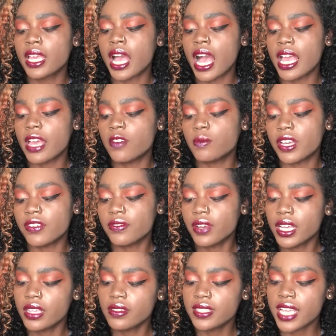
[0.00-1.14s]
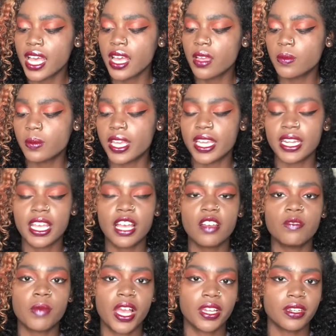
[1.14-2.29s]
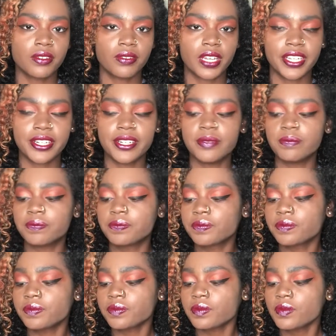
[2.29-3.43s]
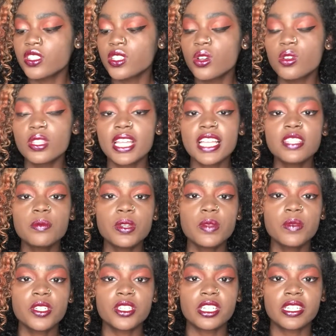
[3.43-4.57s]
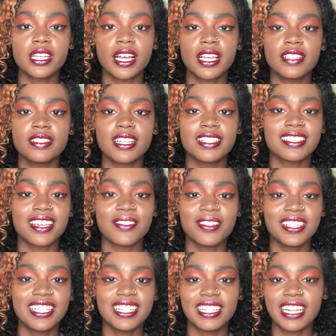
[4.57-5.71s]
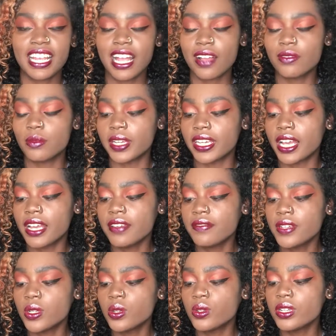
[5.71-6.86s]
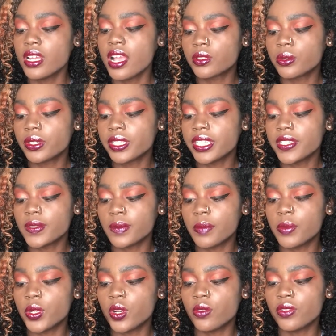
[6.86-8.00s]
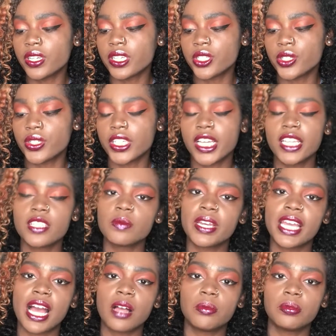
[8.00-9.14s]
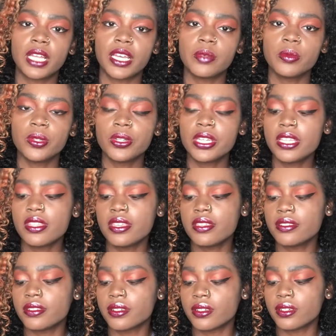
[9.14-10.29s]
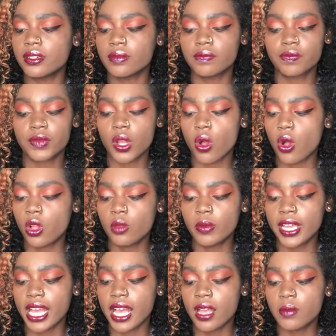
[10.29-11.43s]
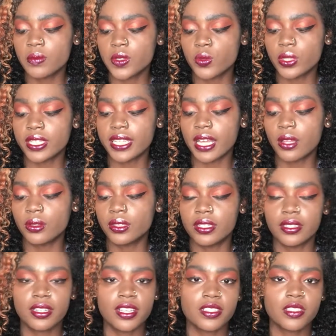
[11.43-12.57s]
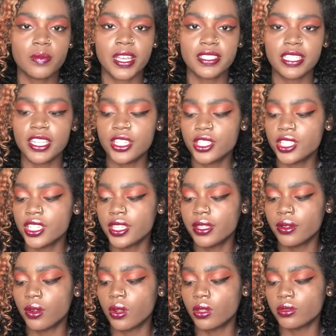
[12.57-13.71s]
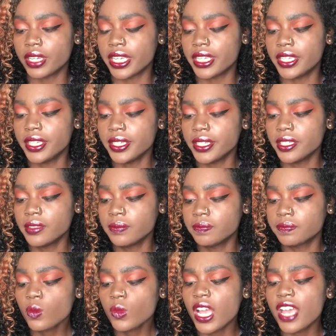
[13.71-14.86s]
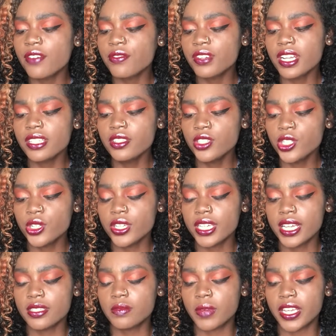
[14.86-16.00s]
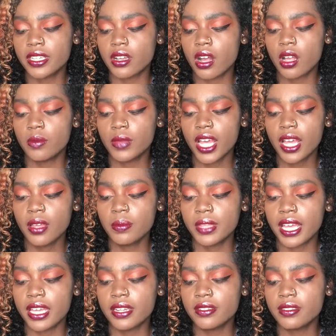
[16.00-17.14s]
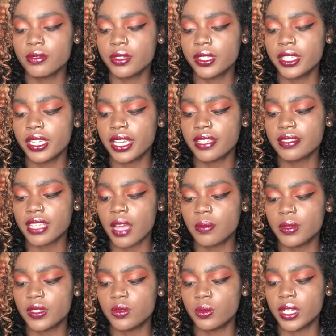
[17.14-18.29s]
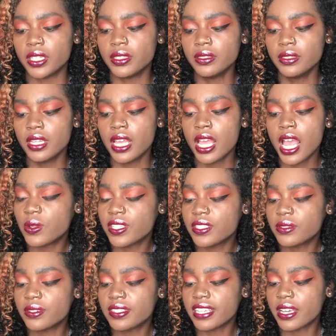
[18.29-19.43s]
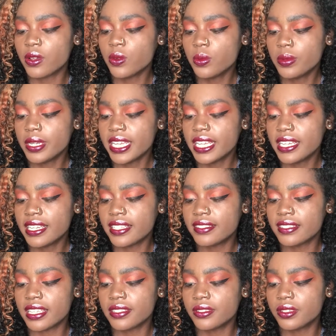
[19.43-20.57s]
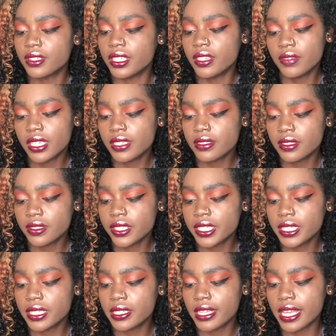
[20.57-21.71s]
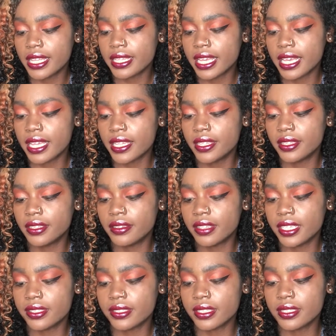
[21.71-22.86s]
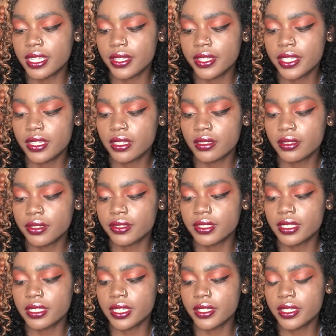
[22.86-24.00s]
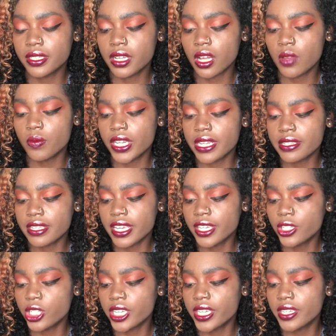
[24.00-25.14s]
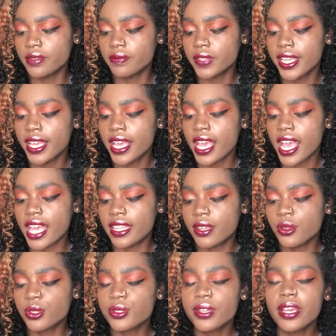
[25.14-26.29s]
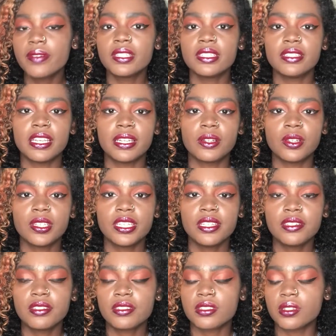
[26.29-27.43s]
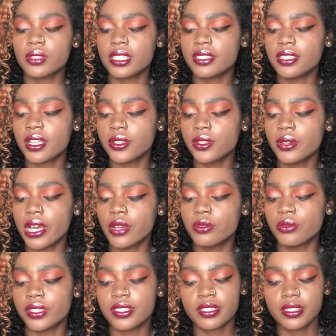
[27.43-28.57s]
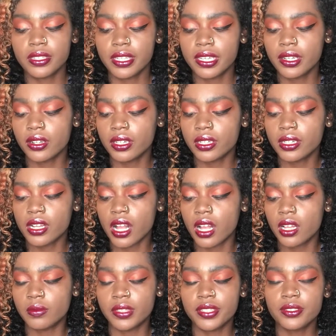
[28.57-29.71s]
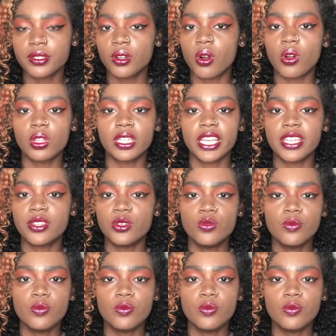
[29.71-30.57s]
I have my Files app and I have Magnifier. So that's pretty much it, guys. That's everything that I have on my iPhone. Quickly swiping over to show you guys my app library. These are all my apps without the customization. They're all right here. I forgot to show you guys my Calm app. That is a really nice app as well. As soon as I open it, it says good evening, Selena, and then there's a daily calm meditation. And they also have the date on these, so they tell you how recent they are. These are all like new